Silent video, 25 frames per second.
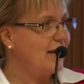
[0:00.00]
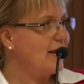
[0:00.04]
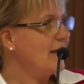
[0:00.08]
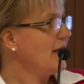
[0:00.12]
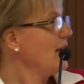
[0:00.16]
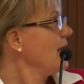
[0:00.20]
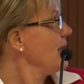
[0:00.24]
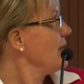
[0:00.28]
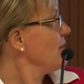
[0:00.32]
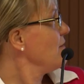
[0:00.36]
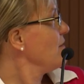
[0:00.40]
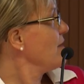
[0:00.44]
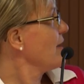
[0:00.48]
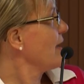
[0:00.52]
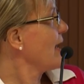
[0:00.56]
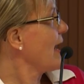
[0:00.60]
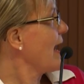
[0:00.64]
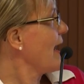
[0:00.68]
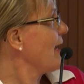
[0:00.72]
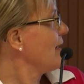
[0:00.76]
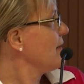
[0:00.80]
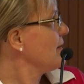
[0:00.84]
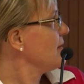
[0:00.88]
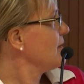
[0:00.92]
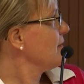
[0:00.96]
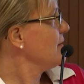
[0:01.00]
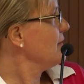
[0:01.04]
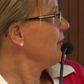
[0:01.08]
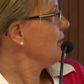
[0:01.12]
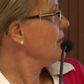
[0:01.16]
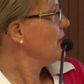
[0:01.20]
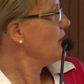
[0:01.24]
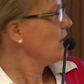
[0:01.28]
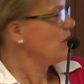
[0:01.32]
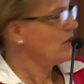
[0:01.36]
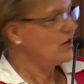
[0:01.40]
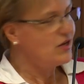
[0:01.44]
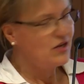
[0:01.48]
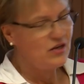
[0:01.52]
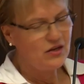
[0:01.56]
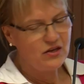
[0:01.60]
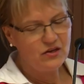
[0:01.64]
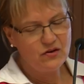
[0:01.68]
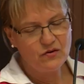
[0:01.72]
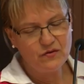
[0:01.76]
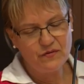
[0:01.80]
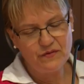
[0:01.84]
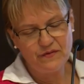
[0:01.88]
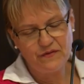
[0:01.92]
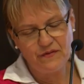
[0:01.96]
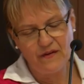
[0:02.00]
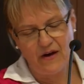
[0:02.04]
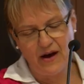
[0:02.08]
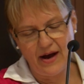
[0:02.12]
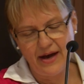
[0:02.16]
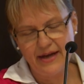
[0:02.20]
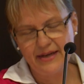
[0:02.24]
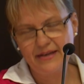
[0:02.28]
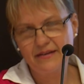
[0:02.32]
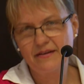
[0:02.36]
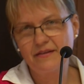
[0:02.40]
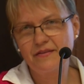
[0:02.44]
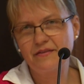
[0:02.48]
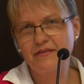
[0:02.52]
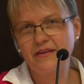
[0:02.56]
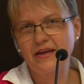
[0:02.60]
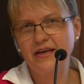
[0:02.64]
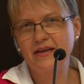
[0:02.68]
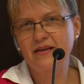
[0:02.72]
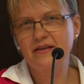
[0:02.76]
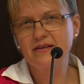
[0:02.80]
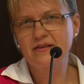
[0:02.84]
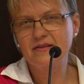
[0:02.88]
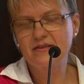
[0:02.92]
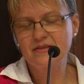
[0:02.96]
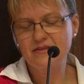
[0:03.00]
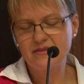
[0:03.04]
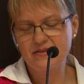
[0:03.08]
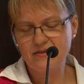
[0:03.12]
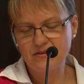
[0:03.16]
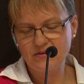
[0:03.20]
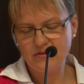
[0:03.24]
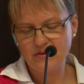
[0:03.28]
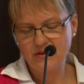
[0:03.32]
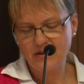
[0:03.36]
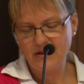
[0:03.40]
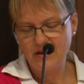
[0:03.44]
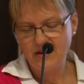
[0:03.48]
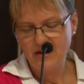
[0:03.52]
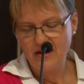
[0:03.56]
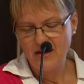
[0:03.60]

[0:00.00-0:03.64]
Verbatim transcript: here again, you find things